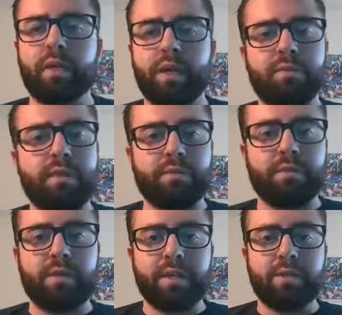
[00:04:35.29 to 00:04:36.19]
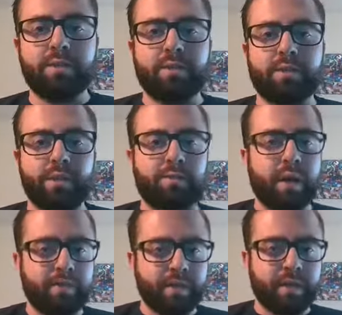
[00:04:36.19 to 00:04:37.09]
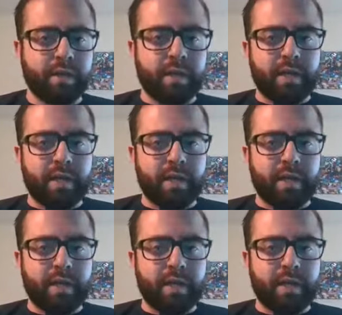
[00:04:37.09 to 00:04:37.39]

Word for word: of the different venues across property.